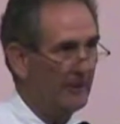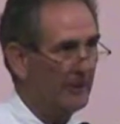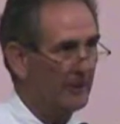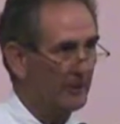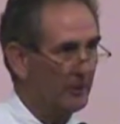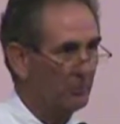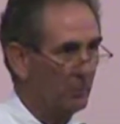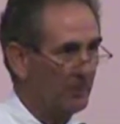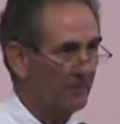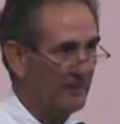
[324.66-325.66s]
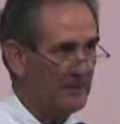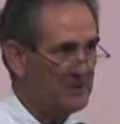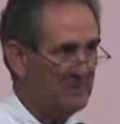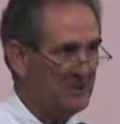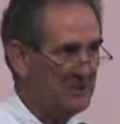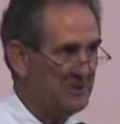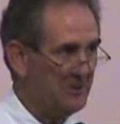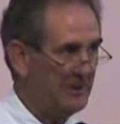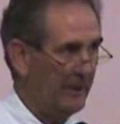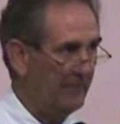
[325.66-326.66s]
the good work that he's been
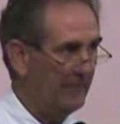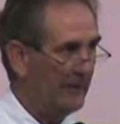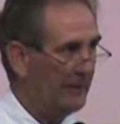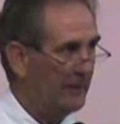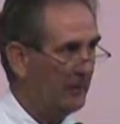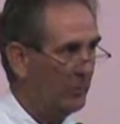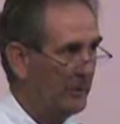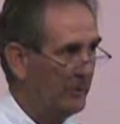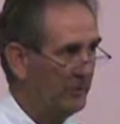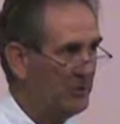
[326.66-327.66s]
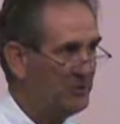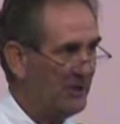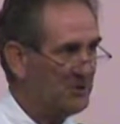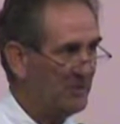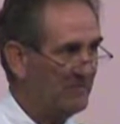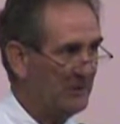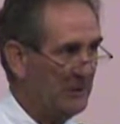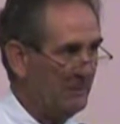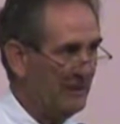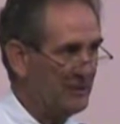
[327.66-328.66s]
doing. And we appreciate so
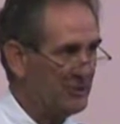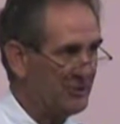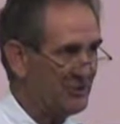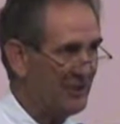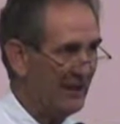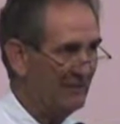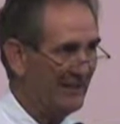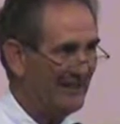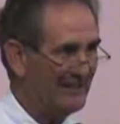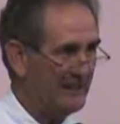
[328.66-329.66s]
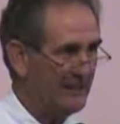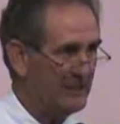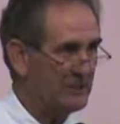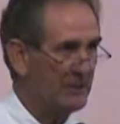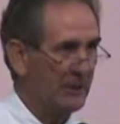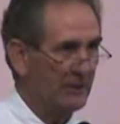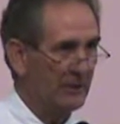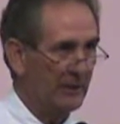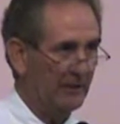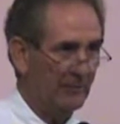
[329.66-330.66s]
very much the stand that he takes,
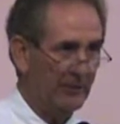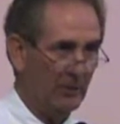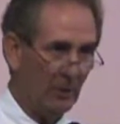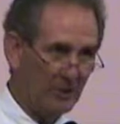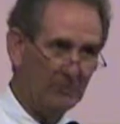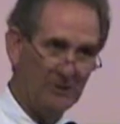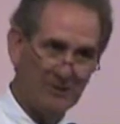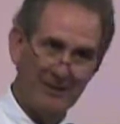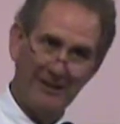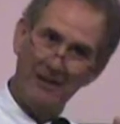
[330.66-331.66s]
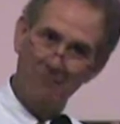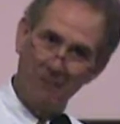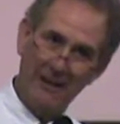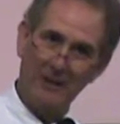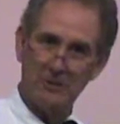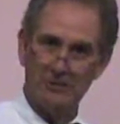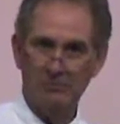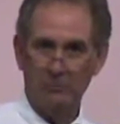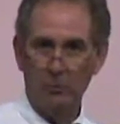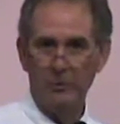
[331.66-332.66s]
the arguments that he makes
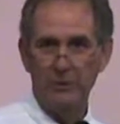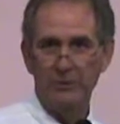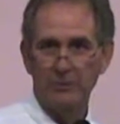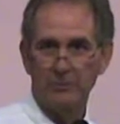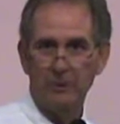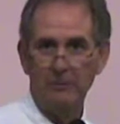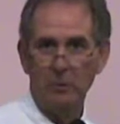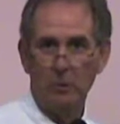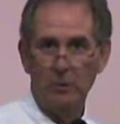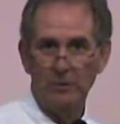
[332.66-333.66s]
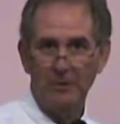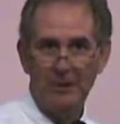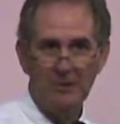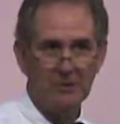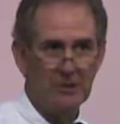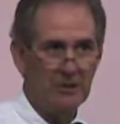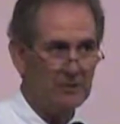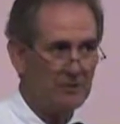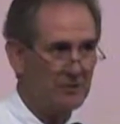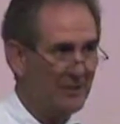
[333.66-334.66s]
before the Supreme Court of the United
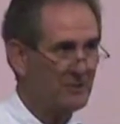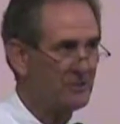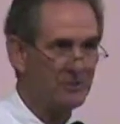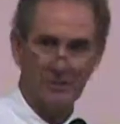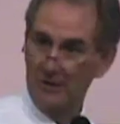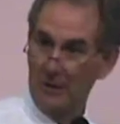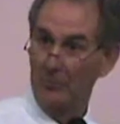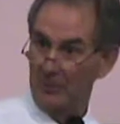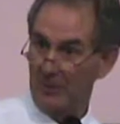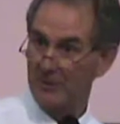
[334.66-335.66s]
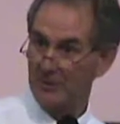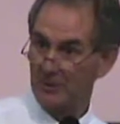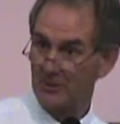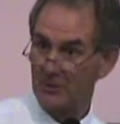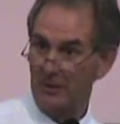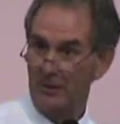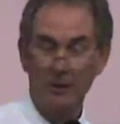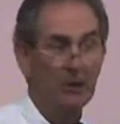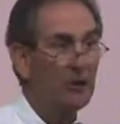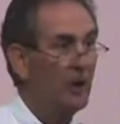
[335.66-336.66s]
States and Texas and in other places as
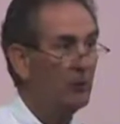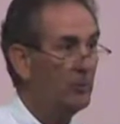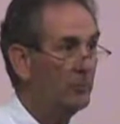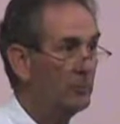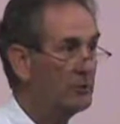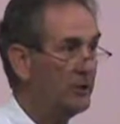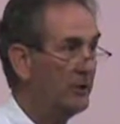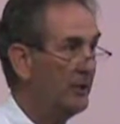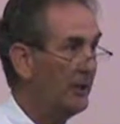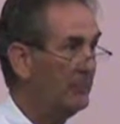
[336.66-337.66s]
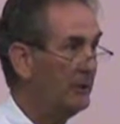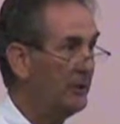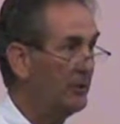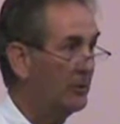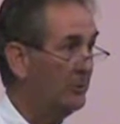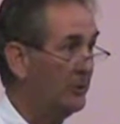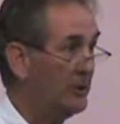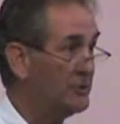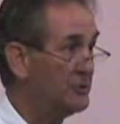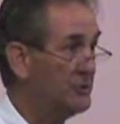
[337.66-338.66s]
well. And we appreciate Kelly being here.
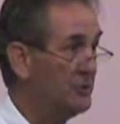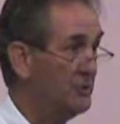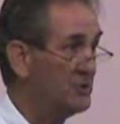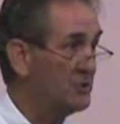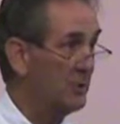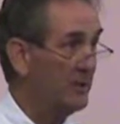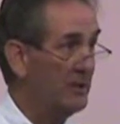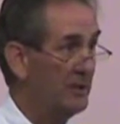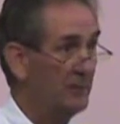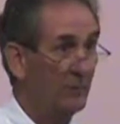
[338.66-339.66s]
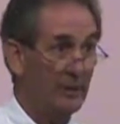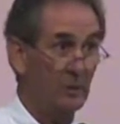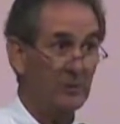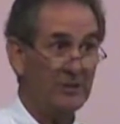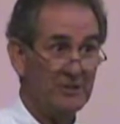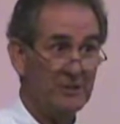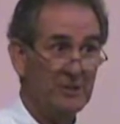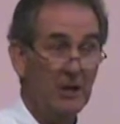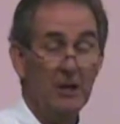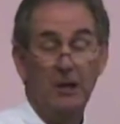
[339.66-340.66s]
Liberty Institute is located in Plano, Texas.